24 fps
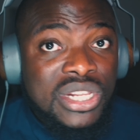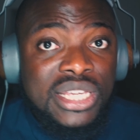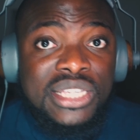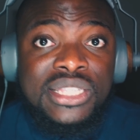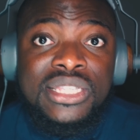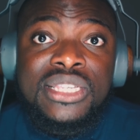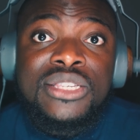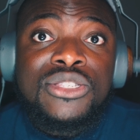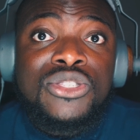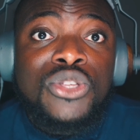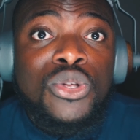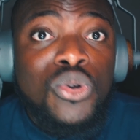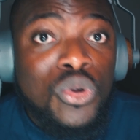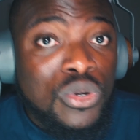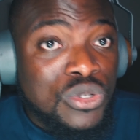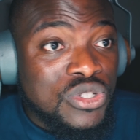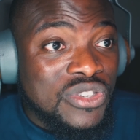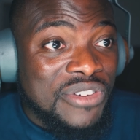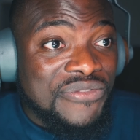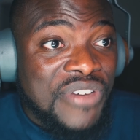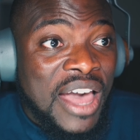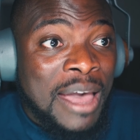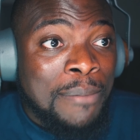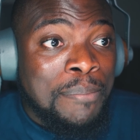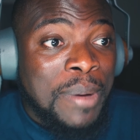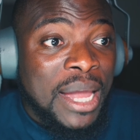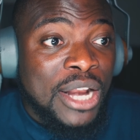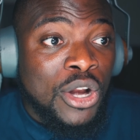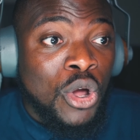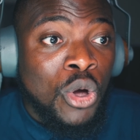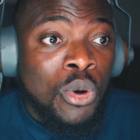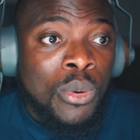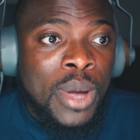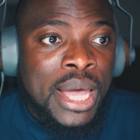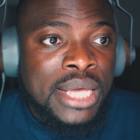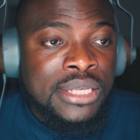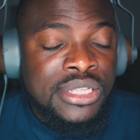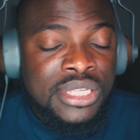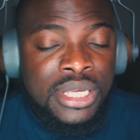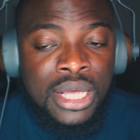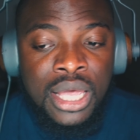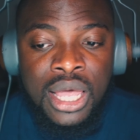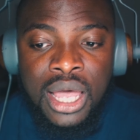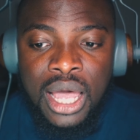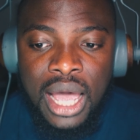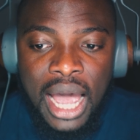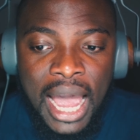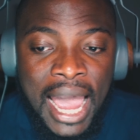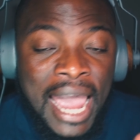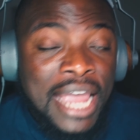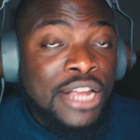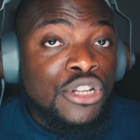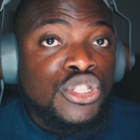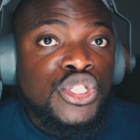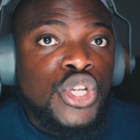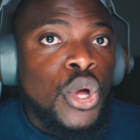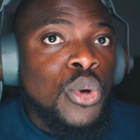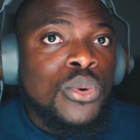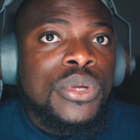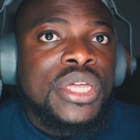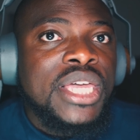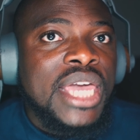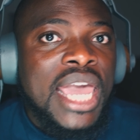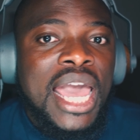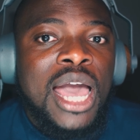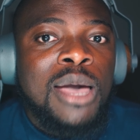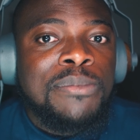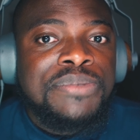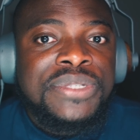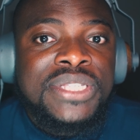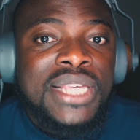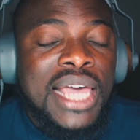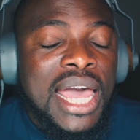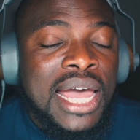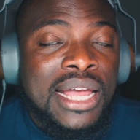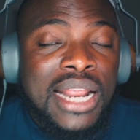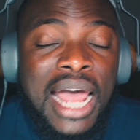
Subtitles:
since the launch of iPad OS, I don't get upset.